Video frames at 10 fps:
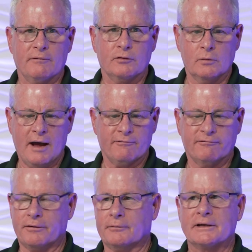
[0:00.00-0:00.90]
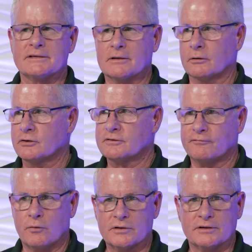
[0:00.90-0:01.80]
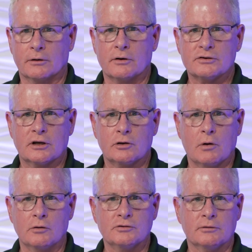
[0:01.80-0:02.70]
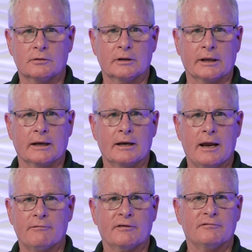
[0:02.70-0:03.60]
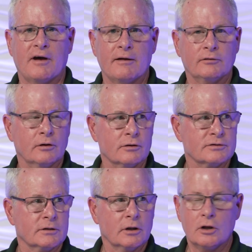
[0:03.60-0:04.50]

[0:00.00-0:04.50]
if you have 3 cylinders or 4 cylinders and you O2 clean every 5 years,